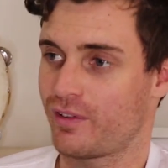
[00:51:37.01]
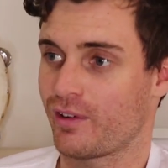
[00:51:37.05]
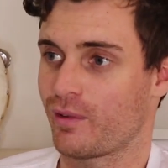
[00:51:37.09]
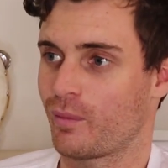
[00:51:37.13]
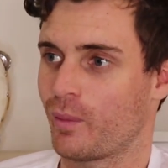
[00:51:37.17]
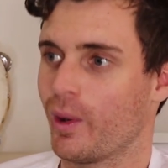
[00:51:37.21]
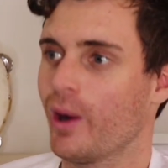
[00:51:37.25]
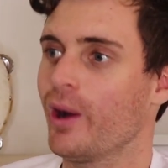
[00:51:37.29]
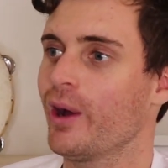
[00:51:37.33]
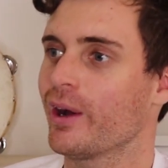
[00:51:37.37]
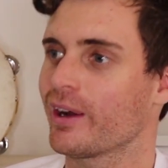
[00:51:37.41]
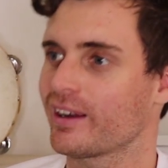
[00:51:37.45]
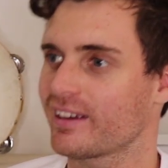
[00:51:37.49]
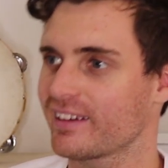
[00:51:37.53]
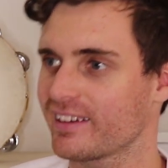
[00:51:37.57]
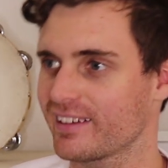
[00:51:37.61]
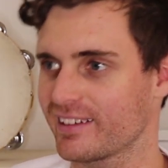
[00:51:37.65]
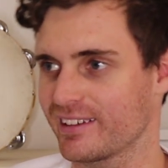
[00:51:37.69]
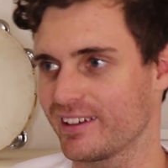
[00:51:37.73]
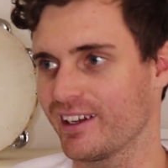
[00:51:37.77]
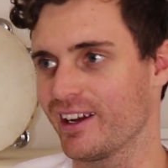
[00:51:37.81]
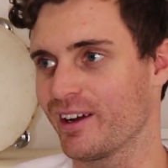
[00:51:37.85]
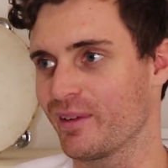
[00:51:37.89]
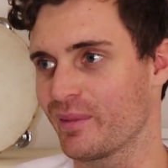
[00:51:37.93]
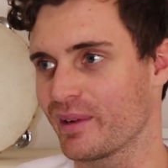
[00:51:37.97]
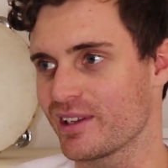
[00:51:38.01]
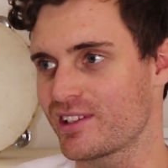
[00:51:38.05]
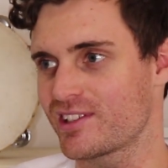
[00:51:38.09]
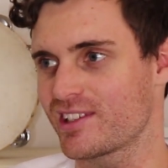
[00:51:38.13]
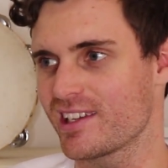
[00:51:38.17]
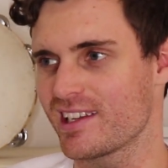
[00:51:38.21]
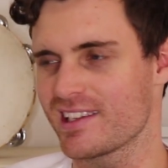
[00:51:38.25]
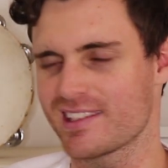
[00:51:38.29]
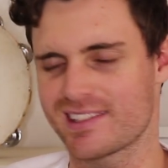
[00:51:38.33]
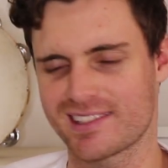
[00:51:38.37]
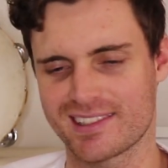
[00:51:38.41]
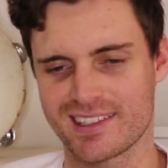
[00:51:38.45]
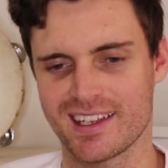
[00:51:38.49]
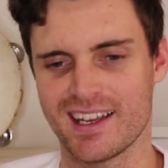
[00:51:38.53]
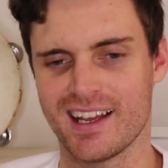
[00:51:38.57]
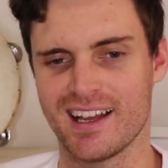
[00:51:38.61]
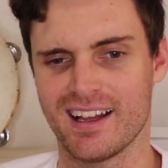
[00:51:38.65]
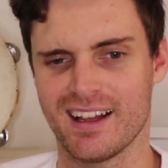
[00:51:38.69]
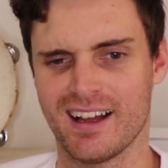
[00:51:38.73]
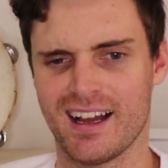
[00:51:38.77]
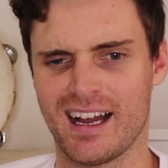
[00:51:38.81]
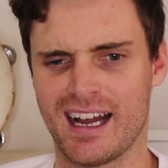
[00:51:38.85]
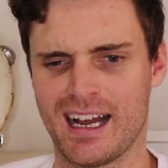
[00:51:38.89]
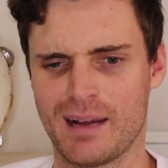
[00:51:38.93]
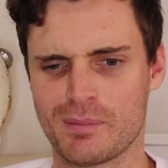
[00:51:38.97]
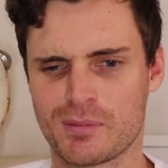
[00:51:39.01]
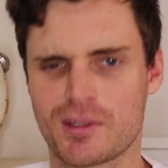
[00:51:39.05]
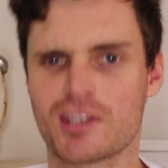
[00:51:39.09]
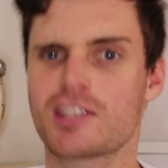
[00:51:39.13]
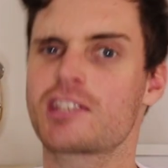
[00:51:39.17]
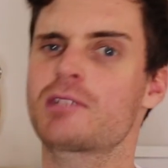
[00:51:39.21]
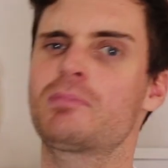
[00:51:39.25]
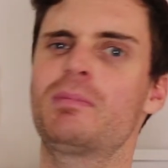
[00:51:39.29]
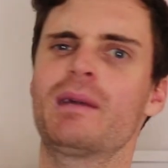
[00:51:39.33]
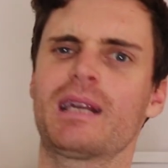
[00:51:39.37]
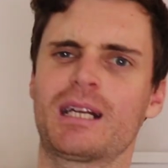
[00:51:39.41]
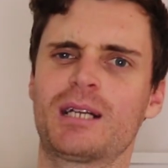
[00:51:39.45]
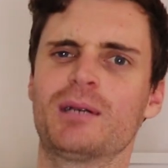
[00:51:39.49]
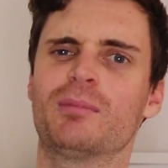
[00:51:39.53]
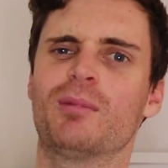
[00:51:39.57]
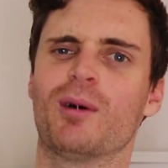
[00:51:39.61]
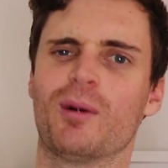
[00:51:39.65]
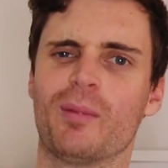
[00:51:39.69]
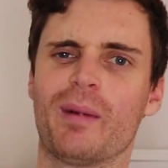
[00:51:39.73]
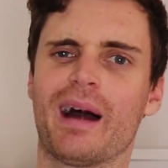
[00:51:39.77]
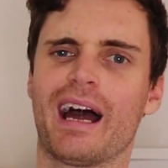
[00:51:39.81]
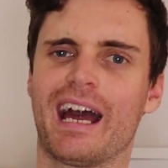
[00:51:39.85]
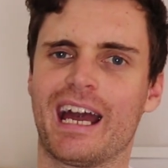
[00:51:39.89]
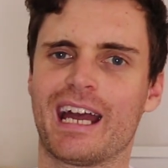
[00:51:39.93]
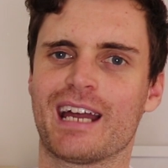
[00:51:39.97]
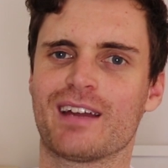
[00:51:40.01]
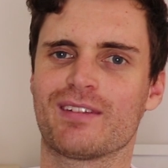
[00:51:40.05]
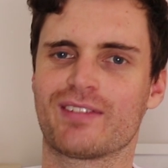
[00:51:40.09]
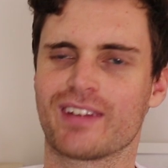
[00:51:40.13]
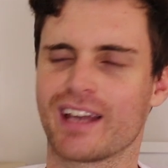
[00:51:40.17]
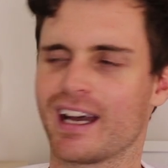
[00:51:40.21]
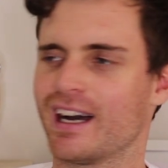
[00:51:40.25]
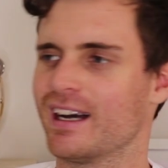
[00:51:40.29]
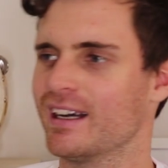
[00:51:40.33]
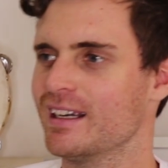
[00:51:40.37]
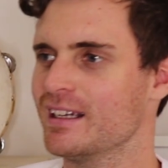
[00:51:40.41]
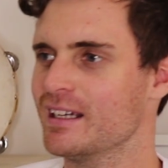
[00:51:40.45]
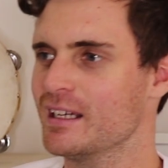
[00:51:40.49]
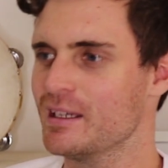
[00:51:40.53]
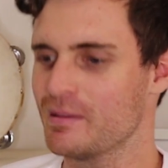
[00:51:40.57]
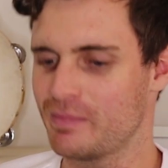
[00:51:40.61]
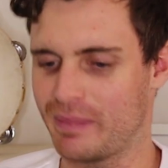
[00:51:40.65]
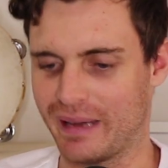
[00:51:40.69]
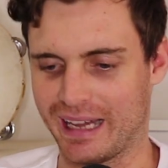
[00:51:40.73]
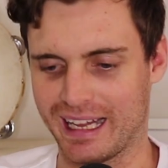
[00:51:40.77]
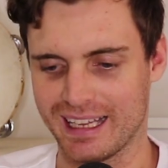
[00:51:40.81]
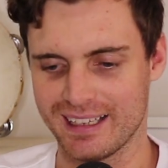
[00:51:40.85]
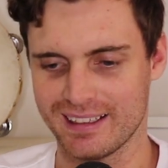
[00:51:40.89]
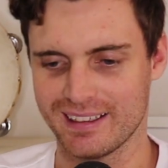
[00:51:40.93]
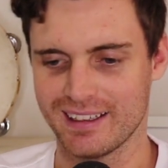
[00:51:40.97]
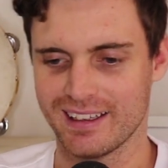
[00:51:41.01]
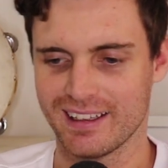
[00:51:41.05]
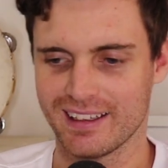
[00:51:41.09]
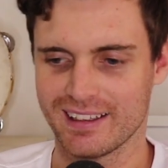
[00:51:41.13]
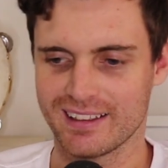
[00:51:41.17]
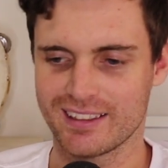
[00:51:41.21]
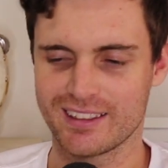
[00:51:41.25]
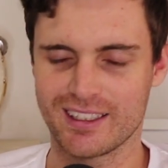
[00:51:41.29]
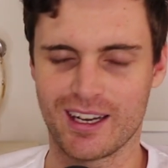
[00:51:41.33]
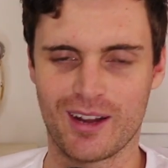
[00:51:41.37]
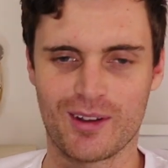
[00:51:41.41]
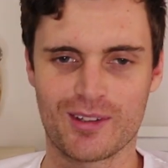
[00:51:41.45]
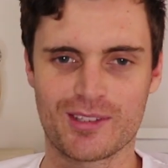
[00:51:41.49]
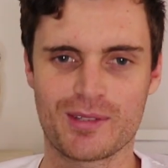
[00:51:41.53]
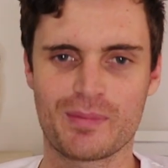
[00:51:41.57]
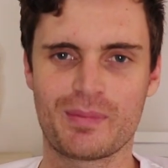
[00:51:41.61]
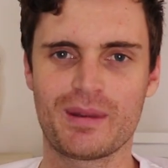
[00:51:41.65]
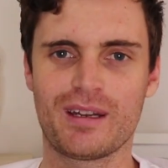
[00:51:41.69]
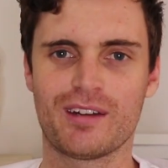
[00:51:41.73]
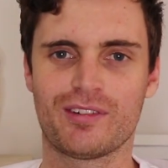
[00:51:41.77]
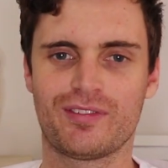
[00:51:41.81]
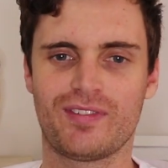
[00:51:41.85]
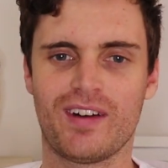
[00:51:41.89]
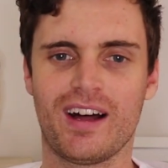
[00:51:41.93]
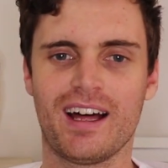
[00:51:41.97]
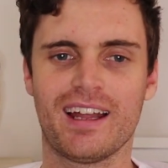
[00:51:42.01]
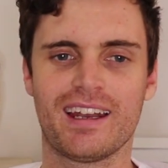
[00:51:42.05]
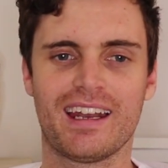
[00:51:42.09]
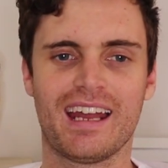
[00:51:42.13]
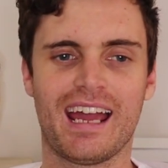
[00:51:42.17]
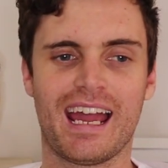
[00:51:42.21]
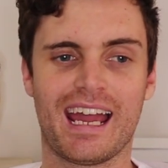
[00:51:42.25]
work, which is despicable behavior. But, it was a bit of fun.